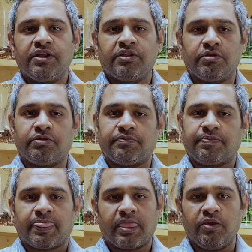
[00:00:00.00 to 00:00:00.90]
So
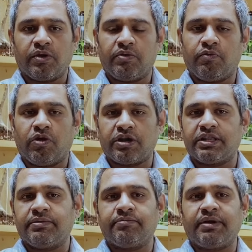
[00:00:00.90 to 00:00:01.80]
you can water
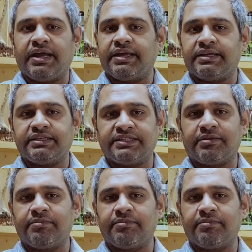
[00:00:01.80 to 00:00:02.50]
them by just